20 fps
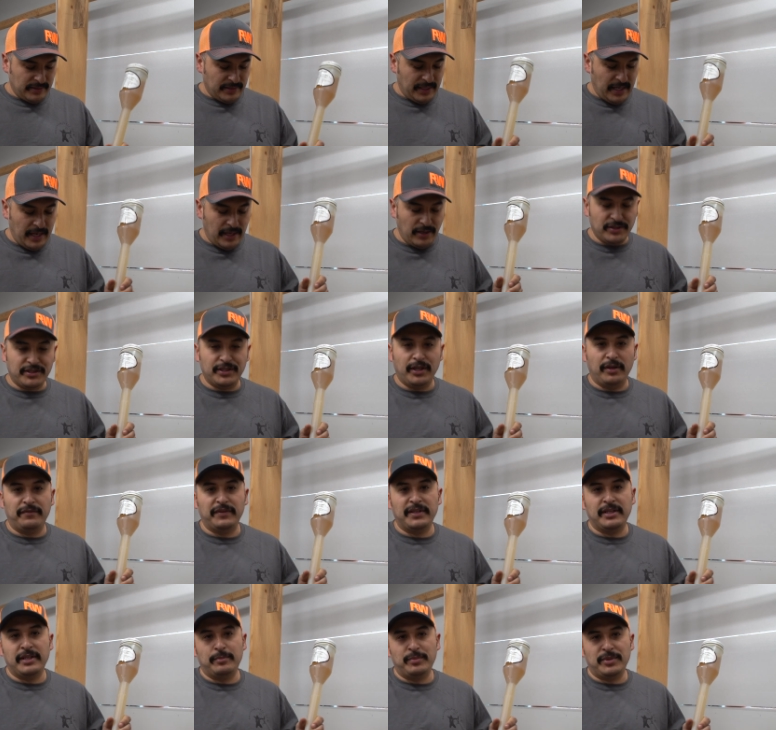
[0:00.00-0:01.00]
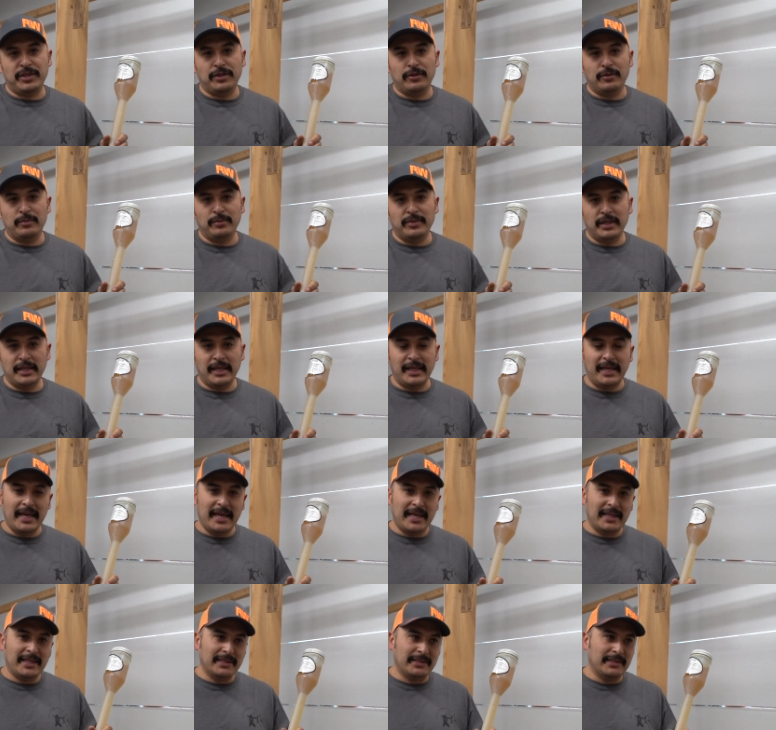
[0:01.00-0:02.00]
is to get yourself a dip tube. And
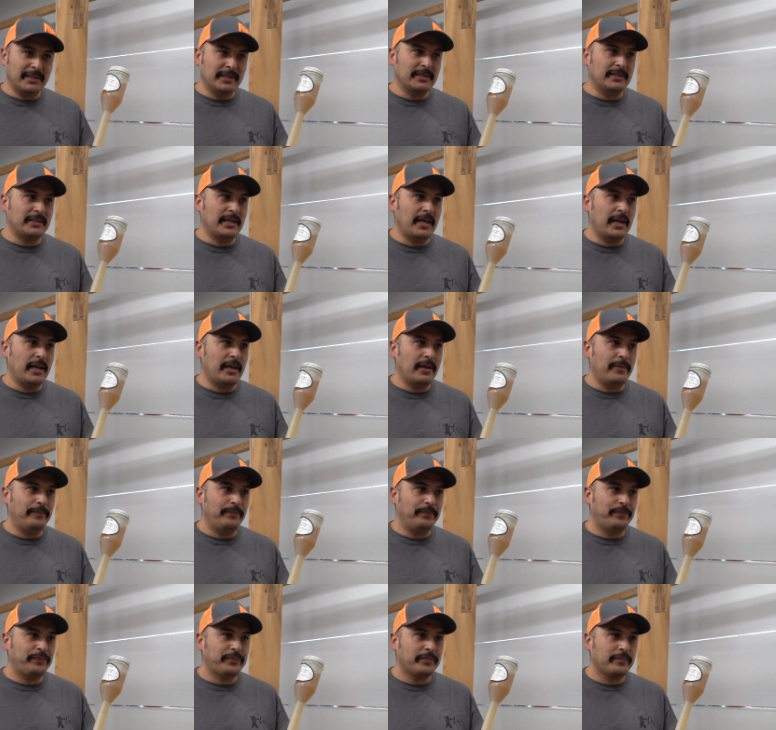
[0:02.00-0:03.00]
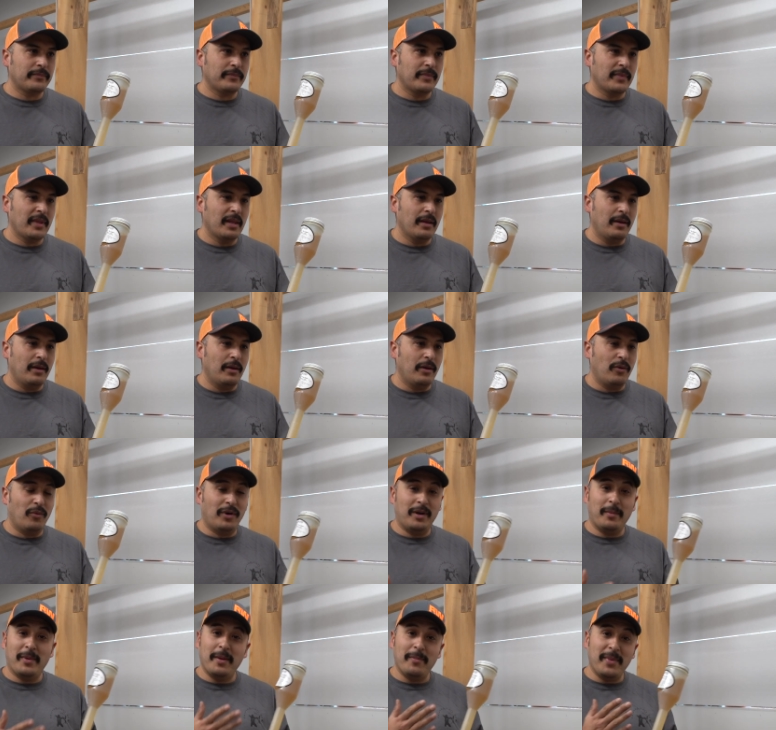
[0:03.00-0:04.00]
again, this is uh,
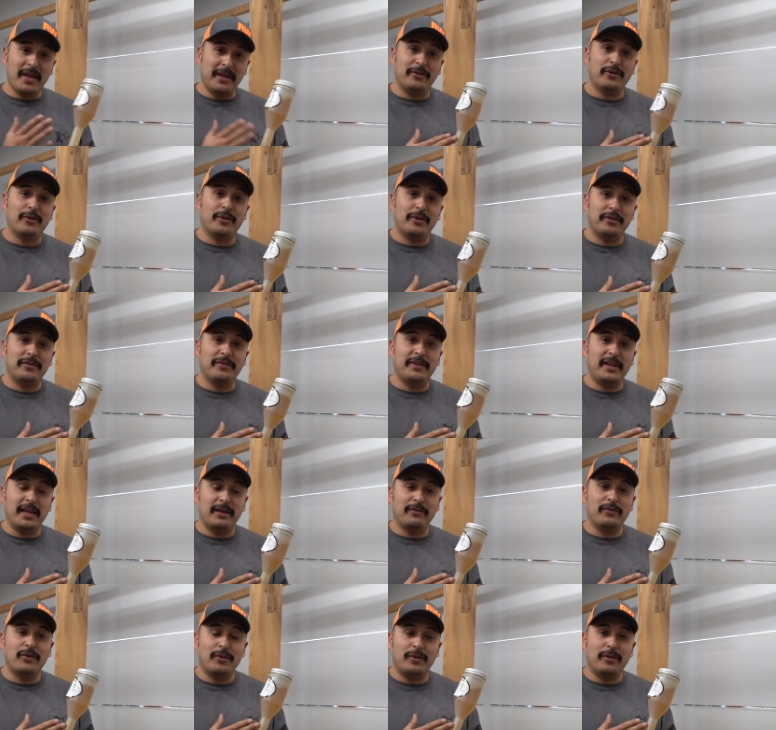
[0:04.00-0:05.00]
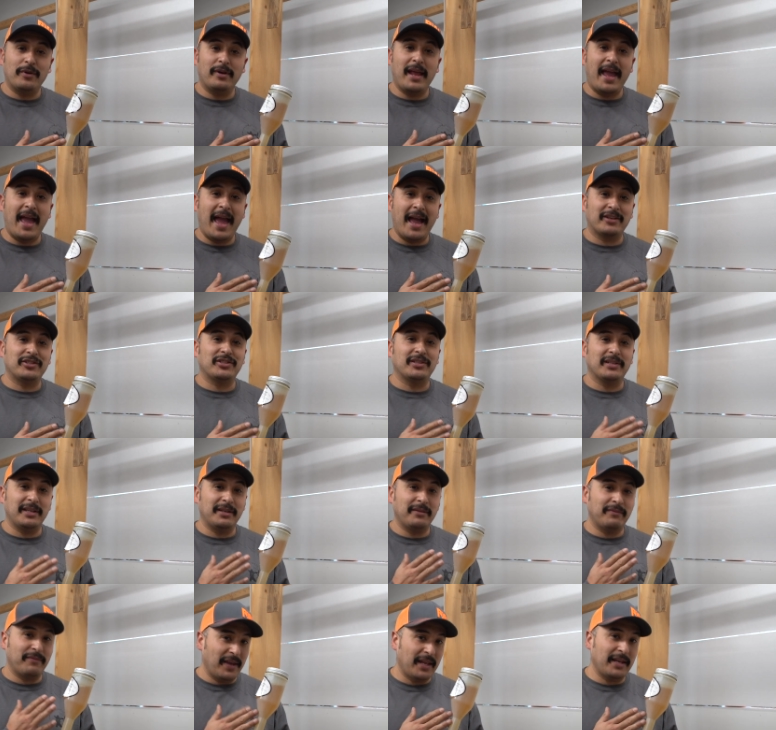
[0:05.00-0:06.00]
one of my mentors, Dave Dorn,
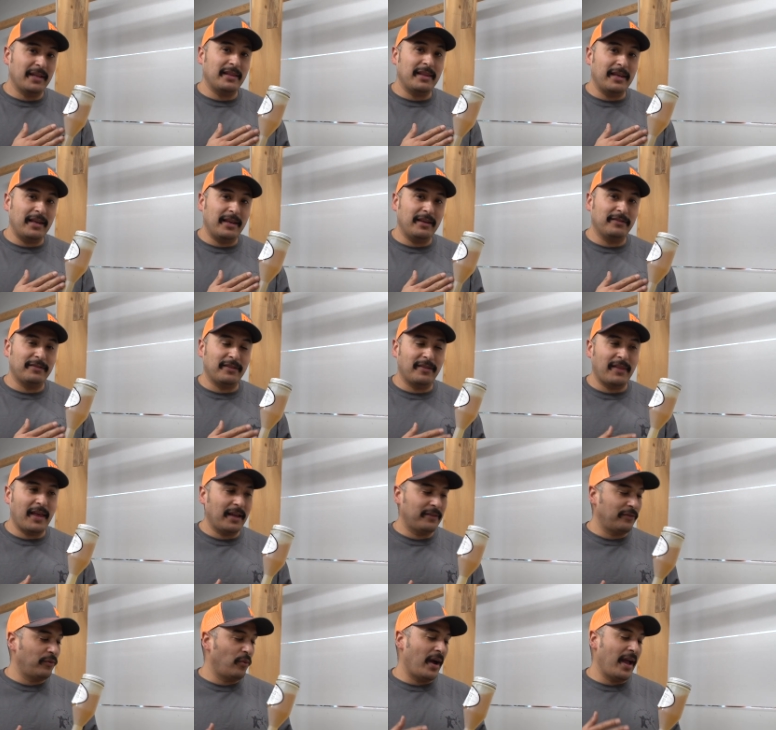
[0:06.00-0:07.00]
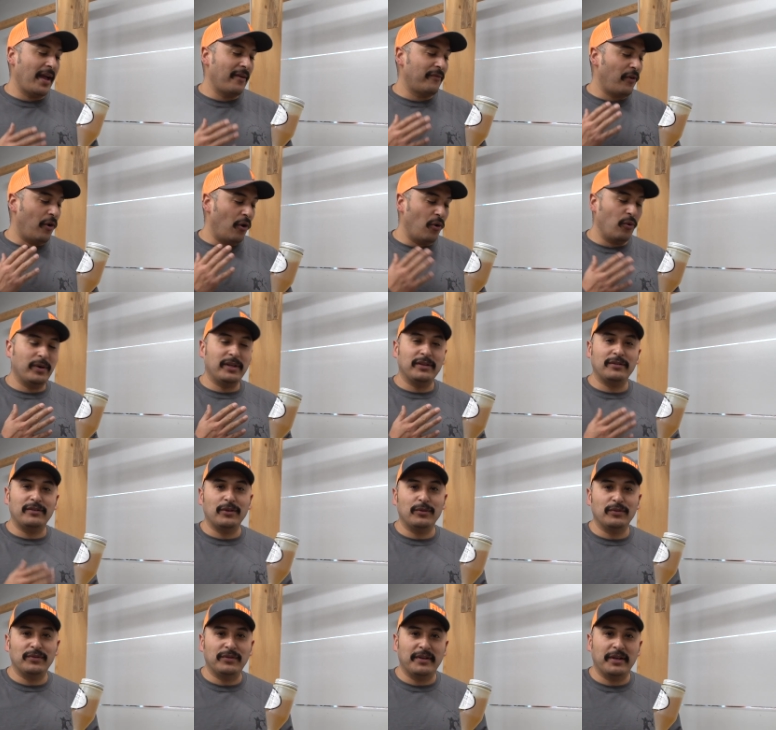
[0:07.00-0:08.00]
actually invented these, and that's why I've always
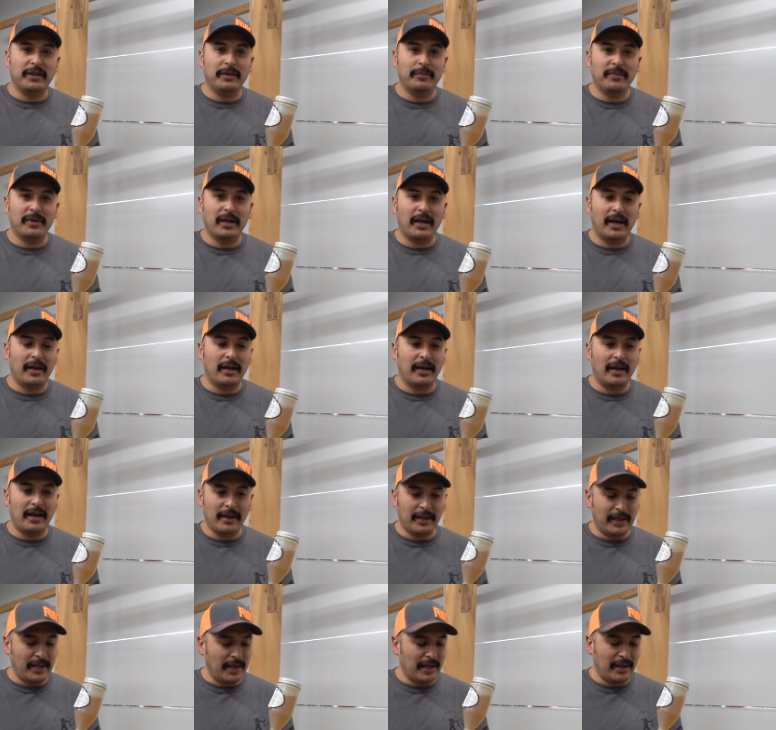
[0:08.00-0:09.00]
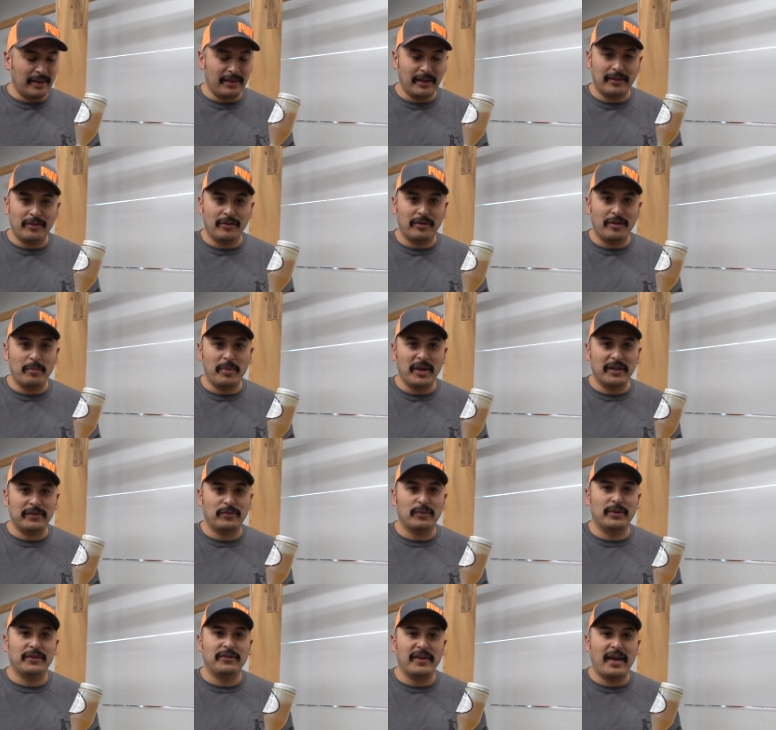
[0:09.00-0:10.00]
used them. Uh, again, I think they're the
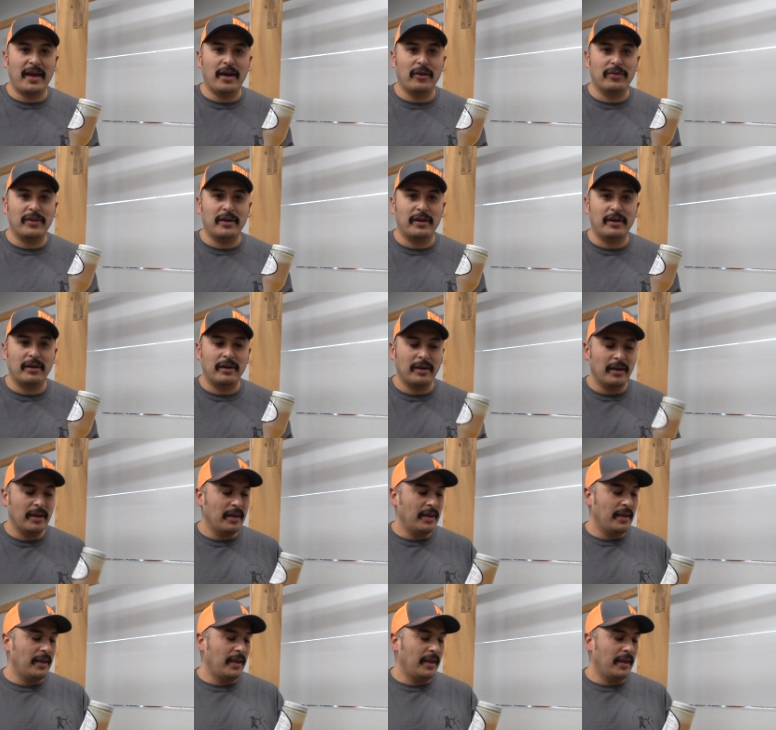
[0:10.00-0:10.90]
best ones out there.